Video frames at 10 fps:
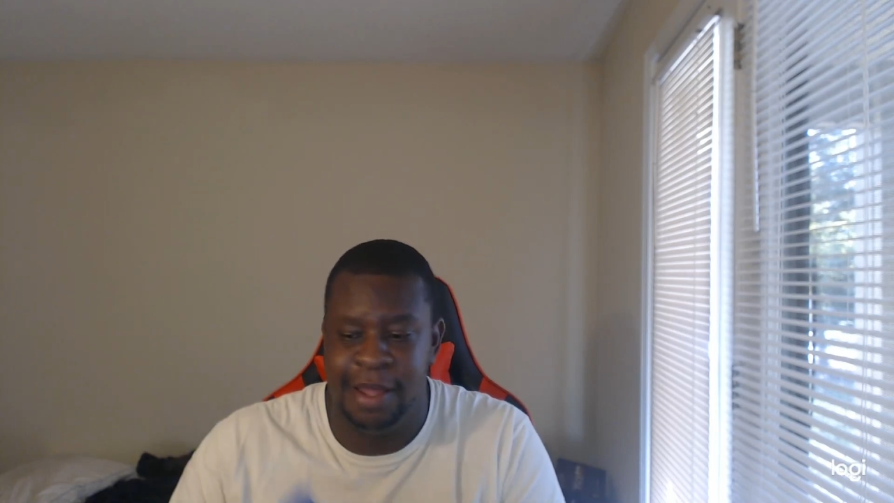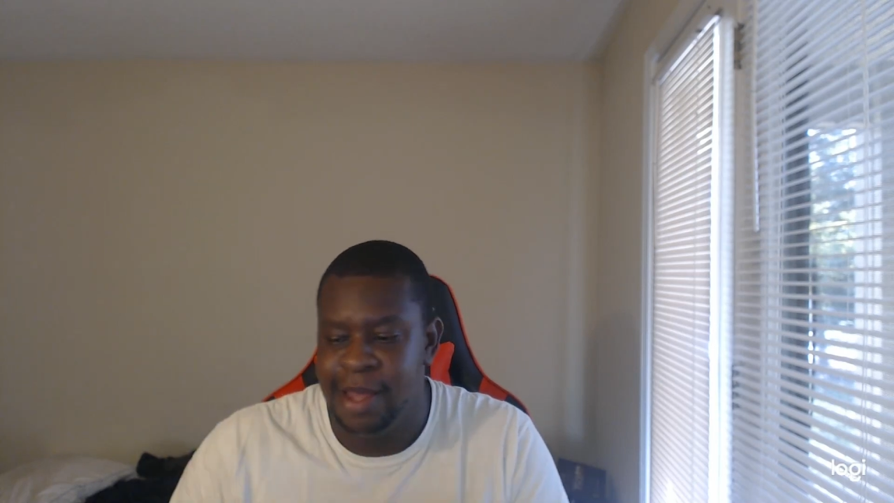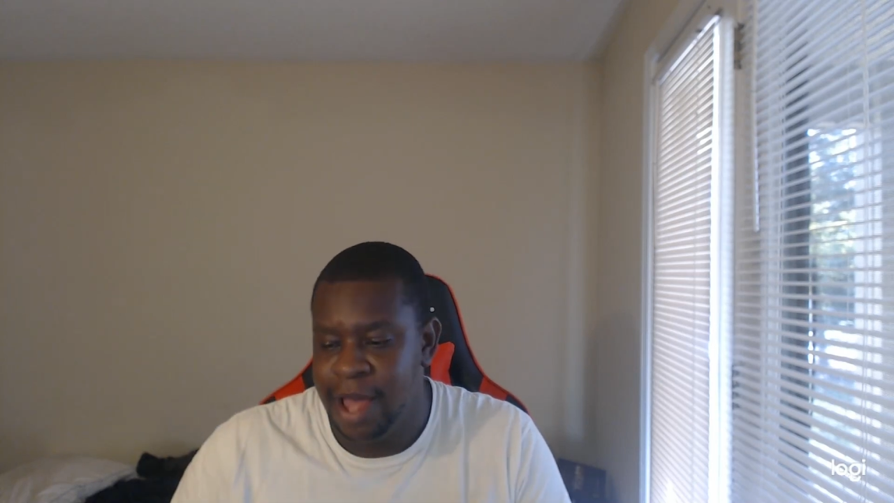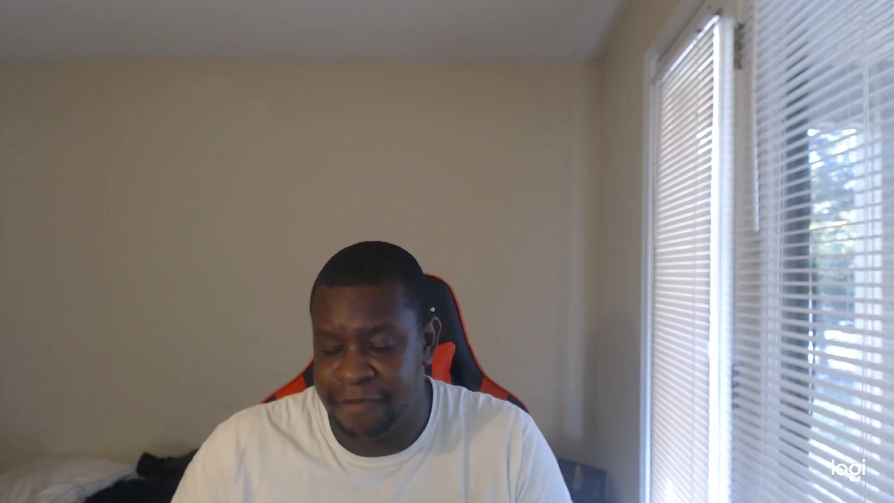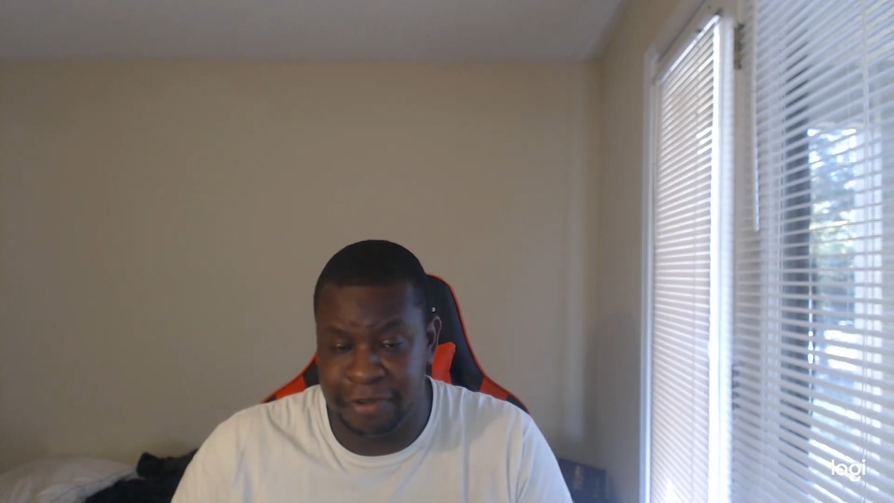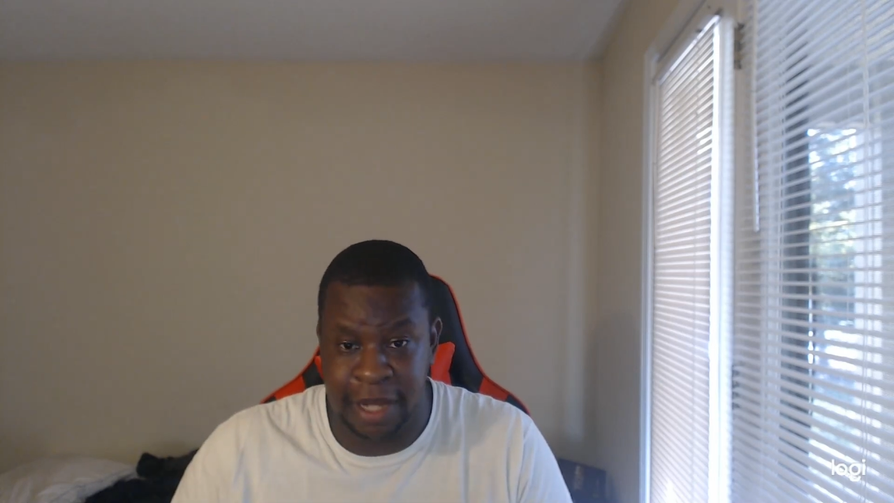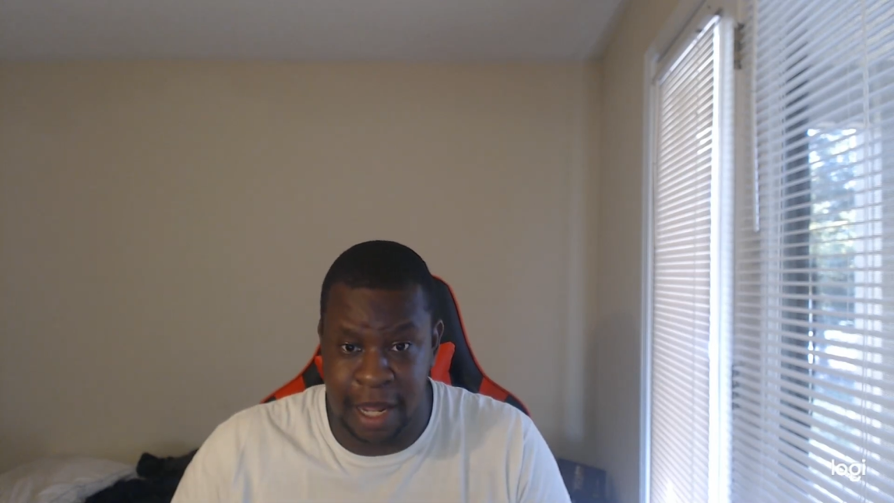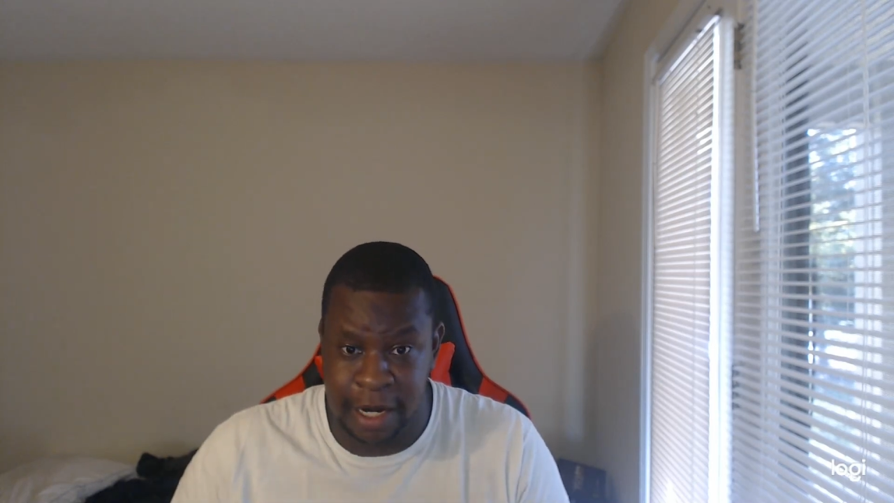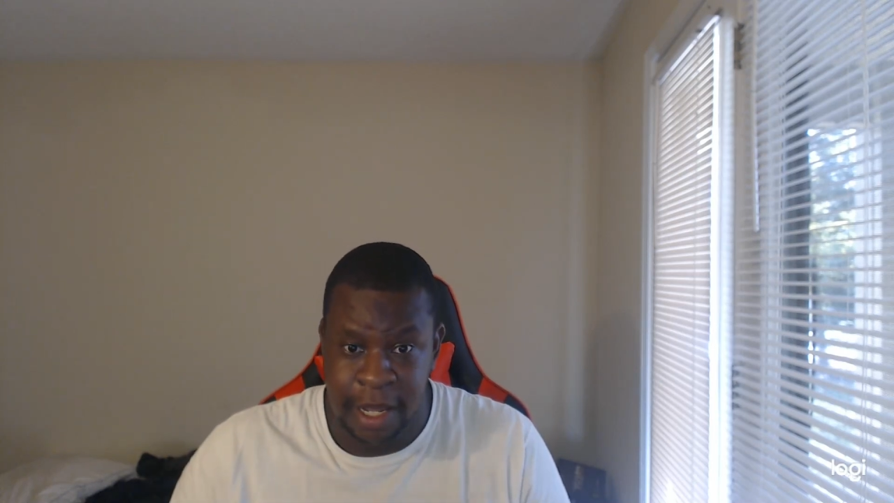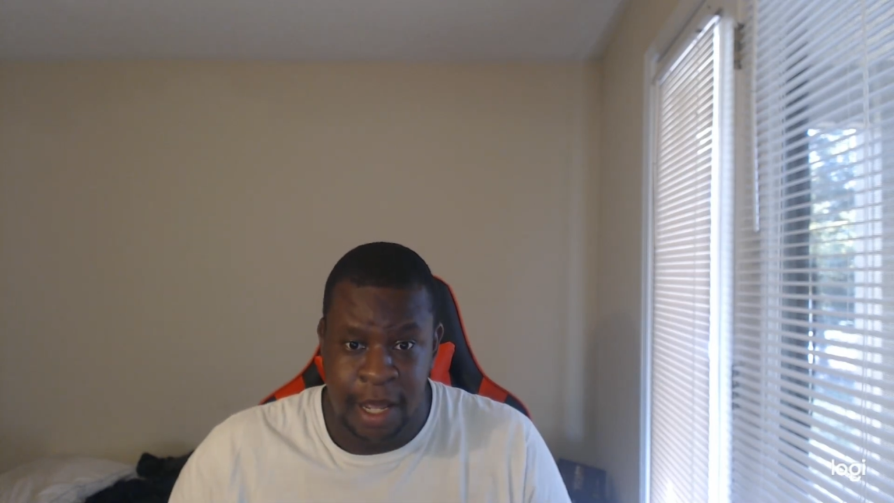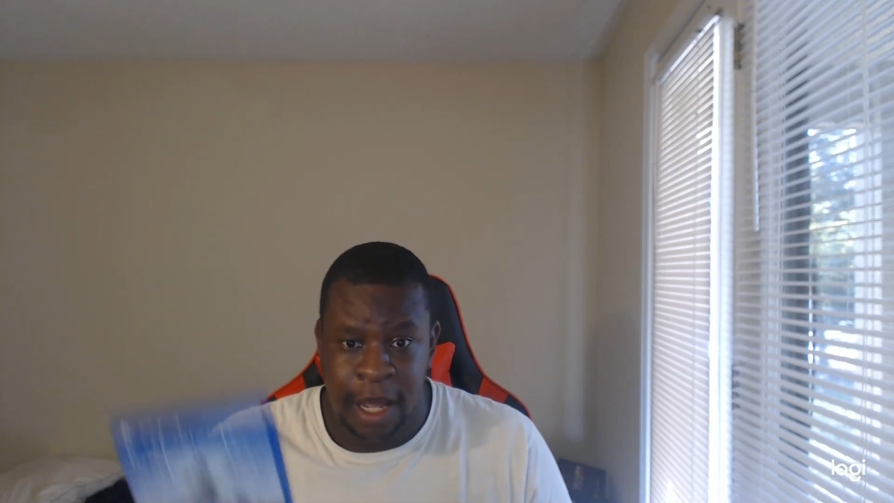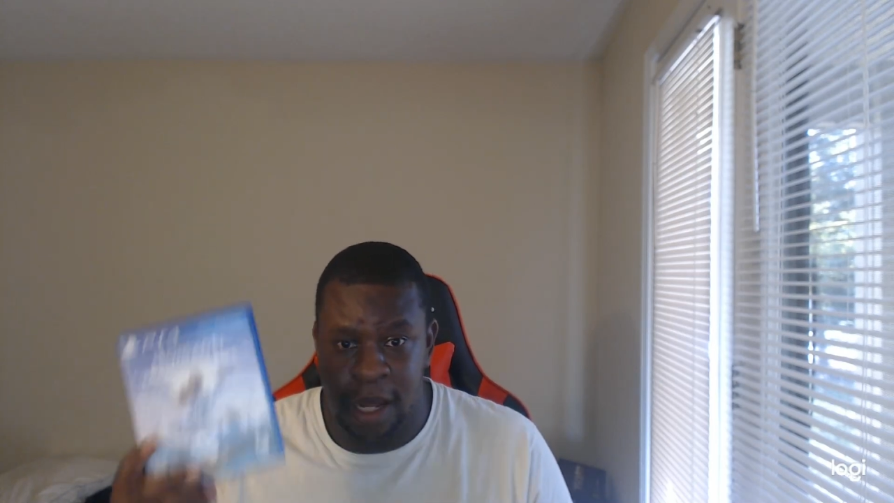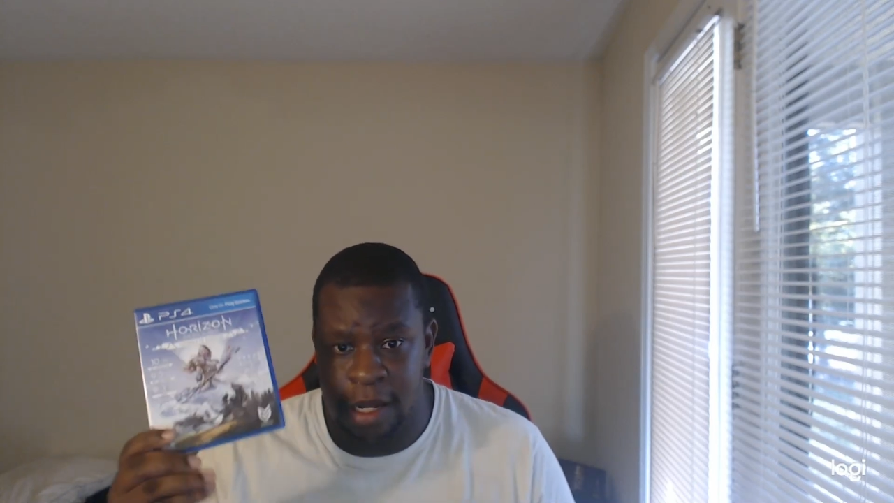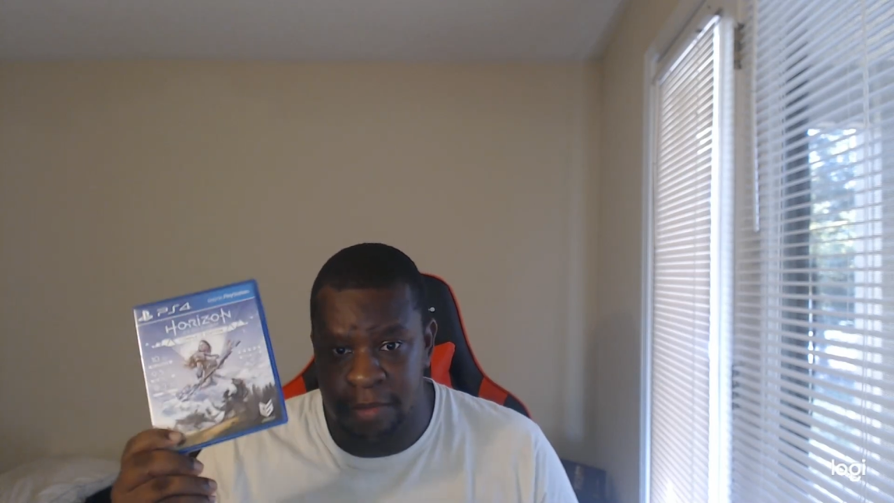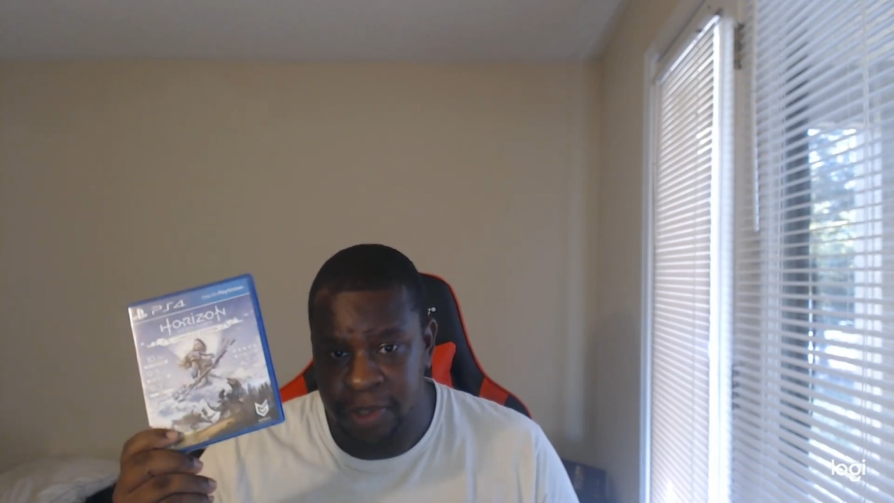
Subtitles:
I forgot. So